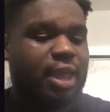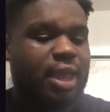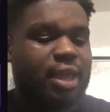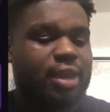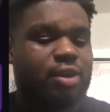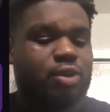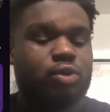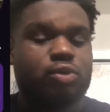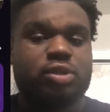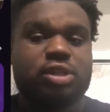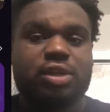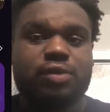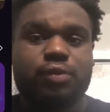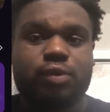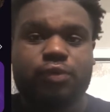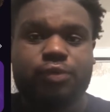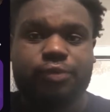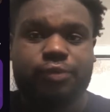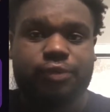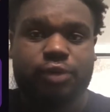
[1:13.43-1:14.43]
and you'll see
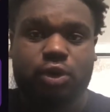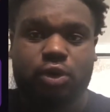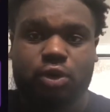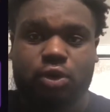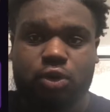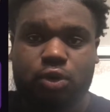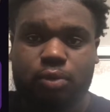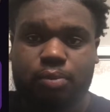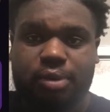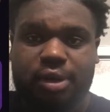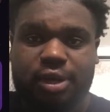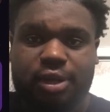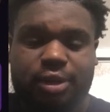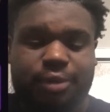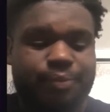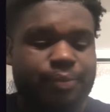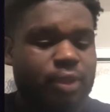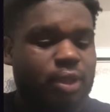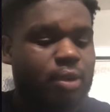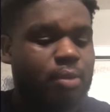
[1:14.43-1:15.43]
referral code
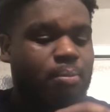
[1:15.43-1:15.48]
button,